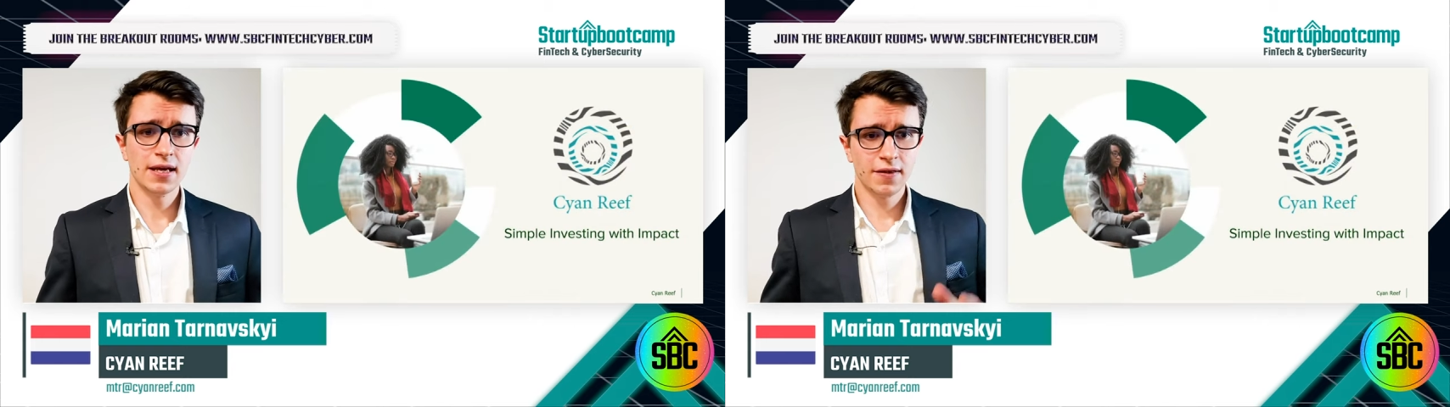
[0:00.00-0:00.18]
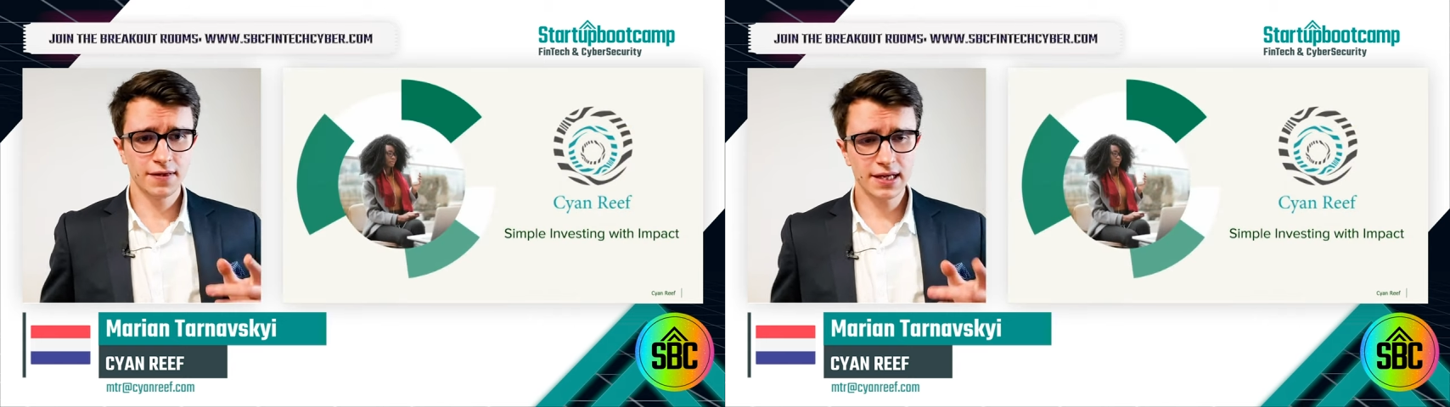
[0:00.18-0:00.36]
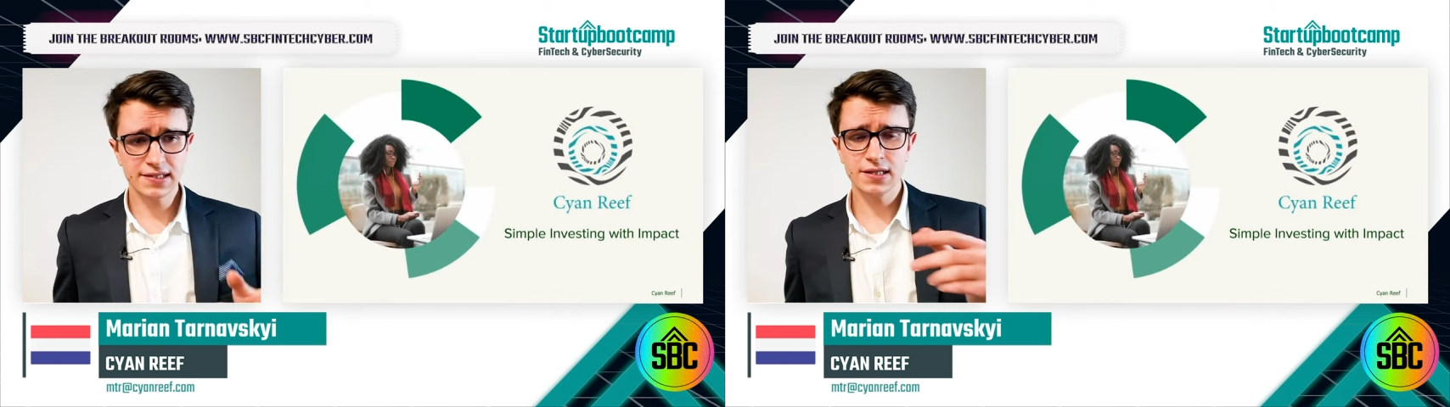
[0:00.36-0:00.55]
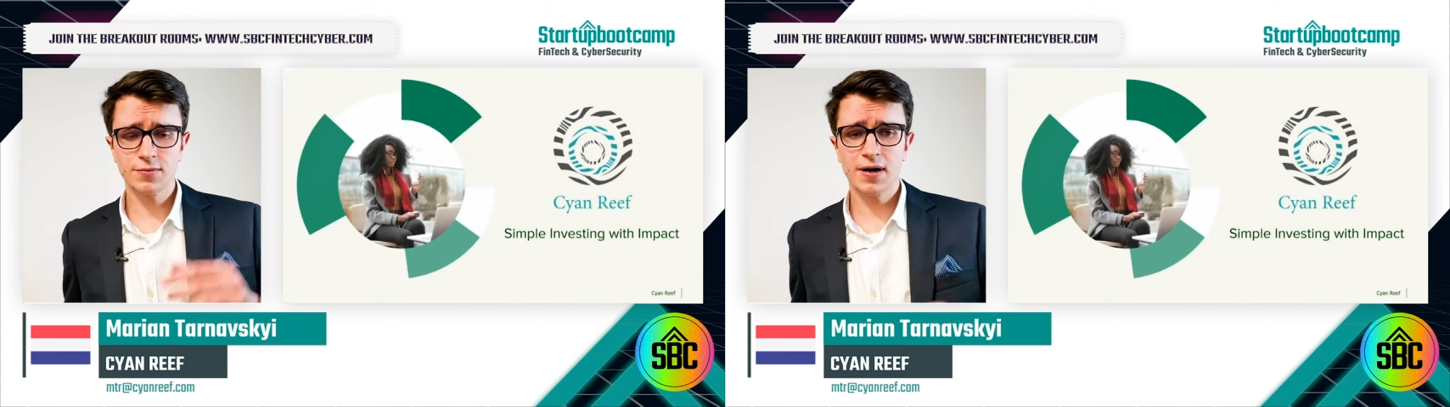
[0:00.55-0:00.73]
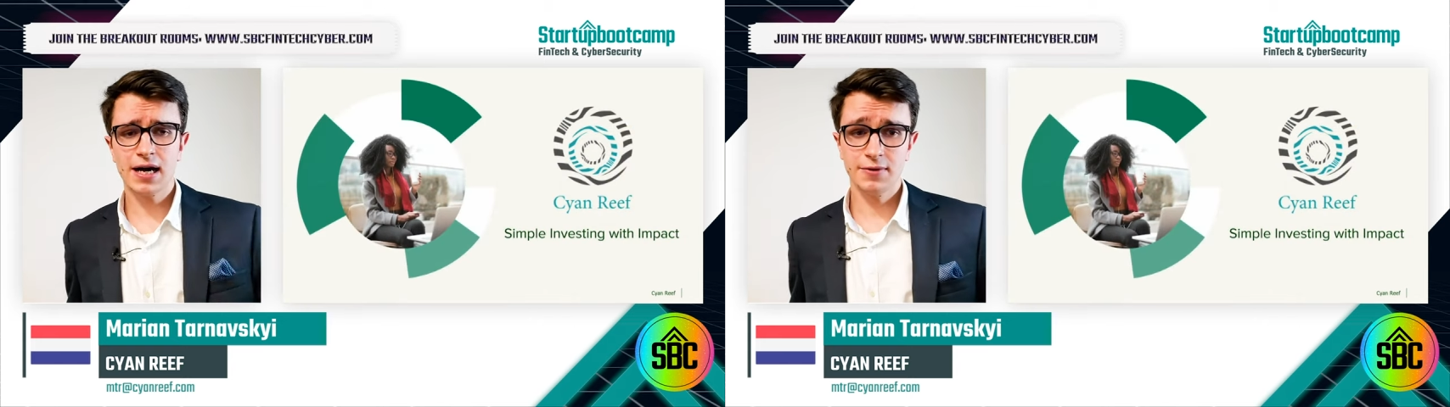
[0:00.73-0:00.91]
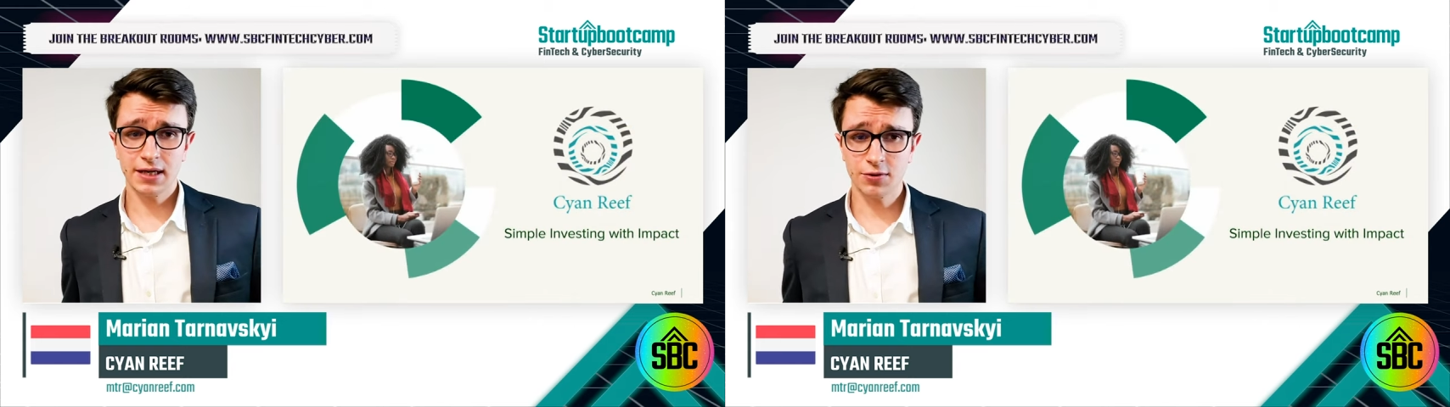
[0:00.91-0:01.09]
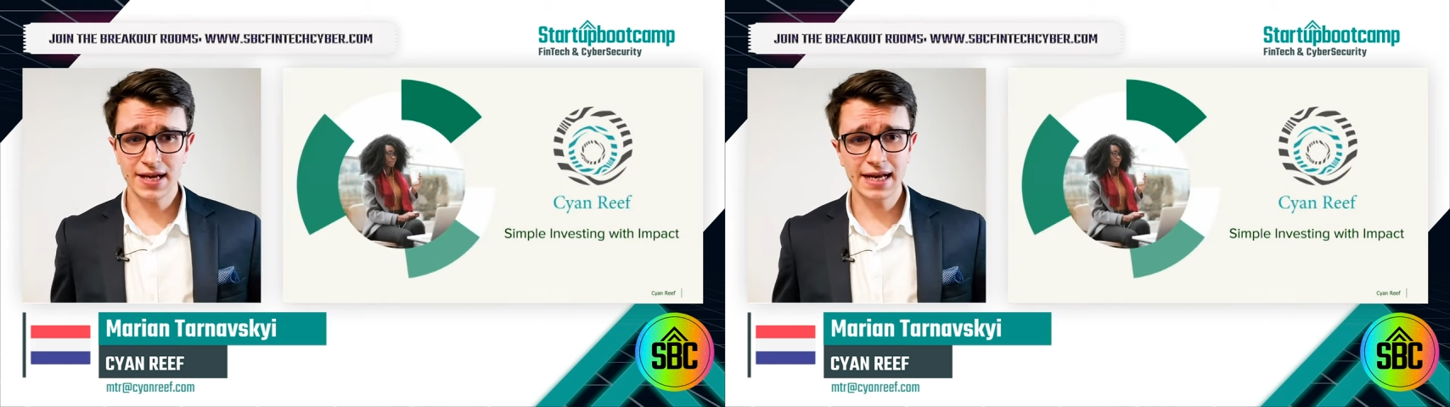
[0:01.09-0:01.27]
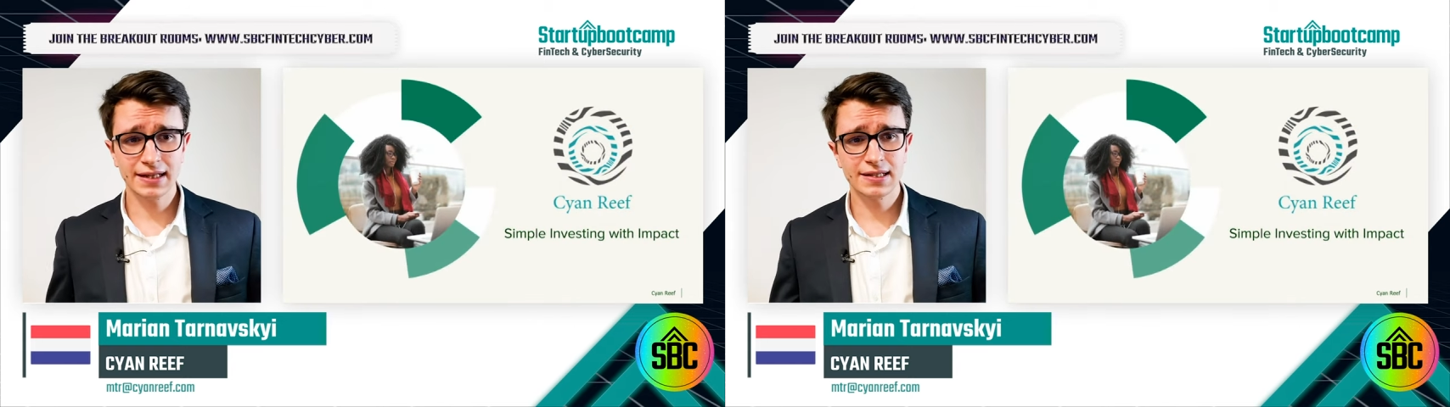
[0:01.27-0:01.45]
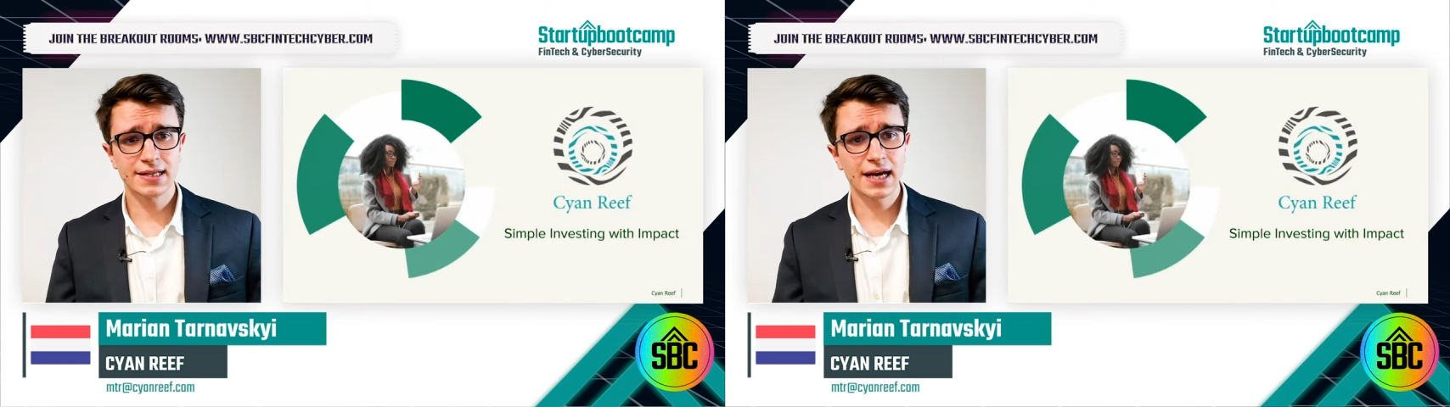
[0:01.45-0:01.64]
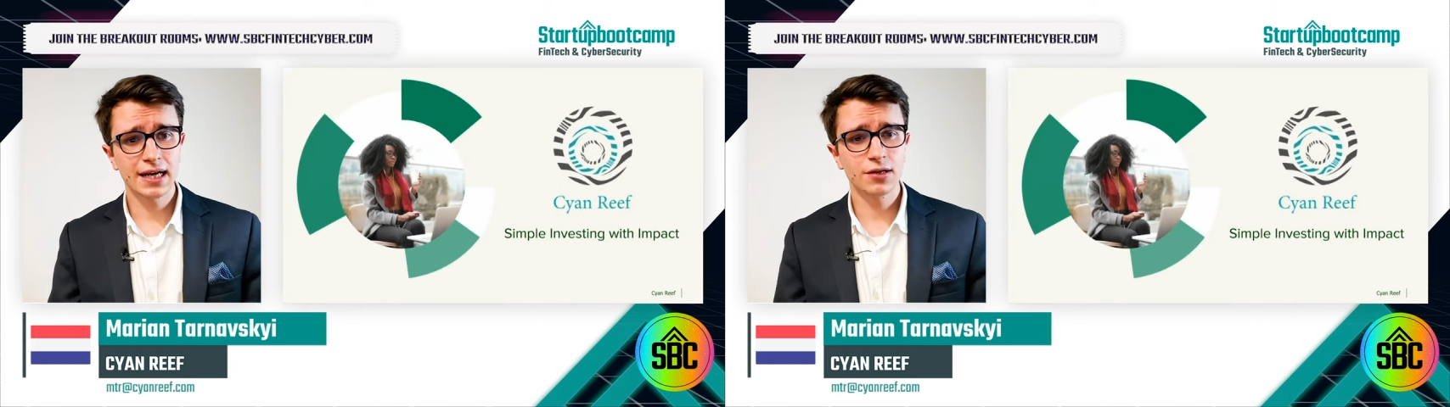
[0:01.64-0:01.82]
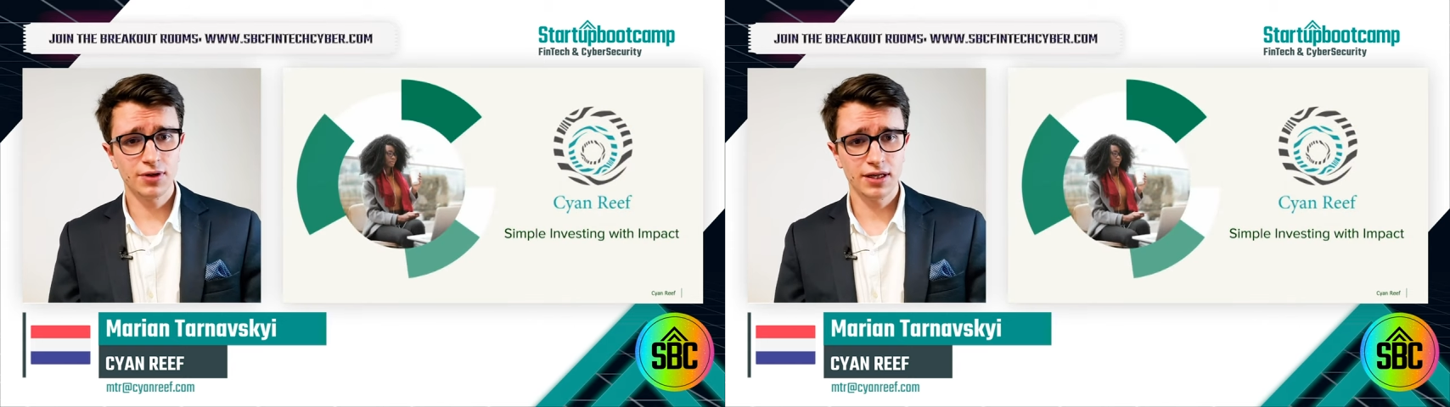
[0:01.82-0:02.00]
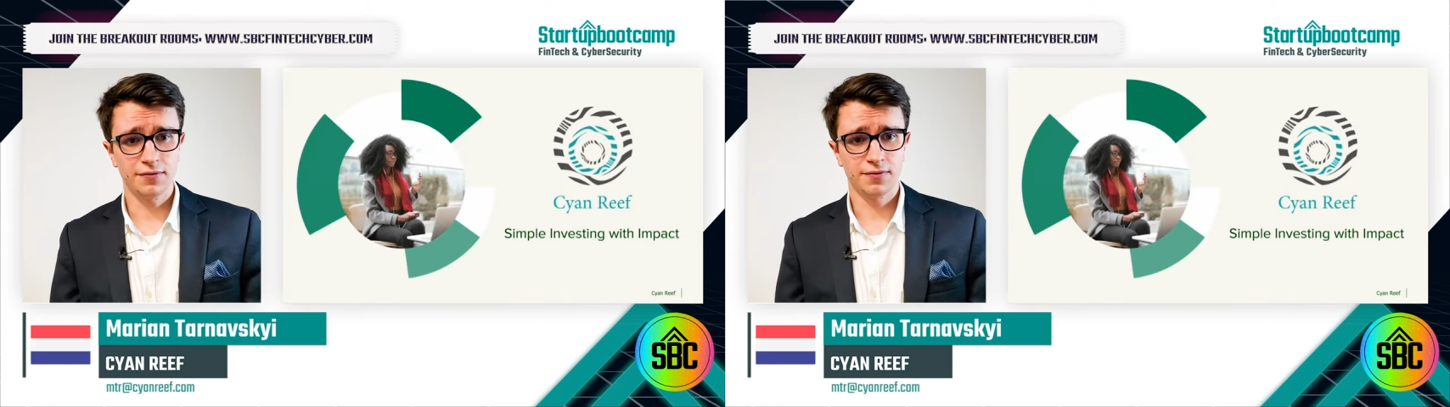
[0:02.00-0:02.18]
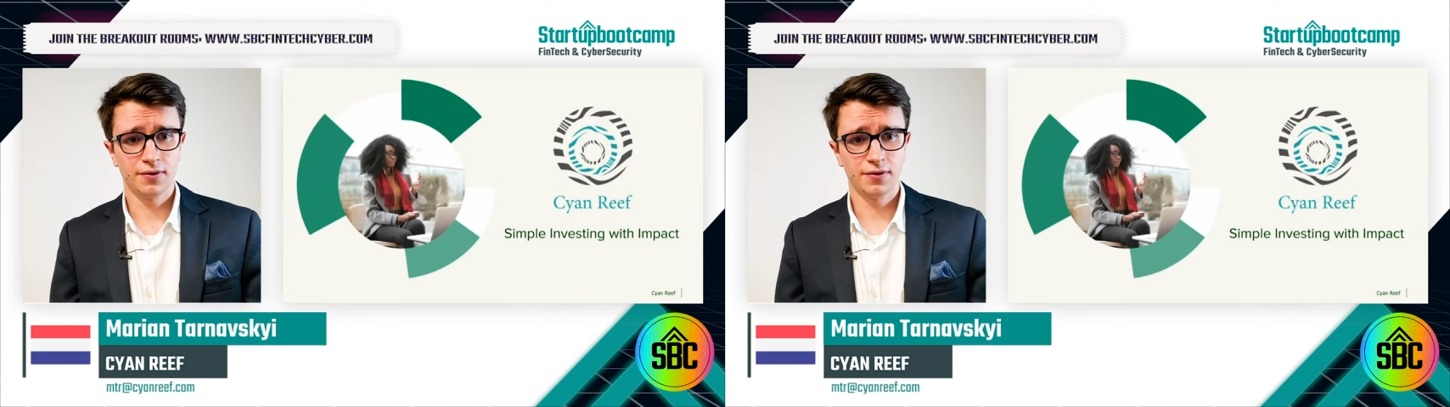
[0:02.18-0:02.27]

This is why we created Cyan Reef,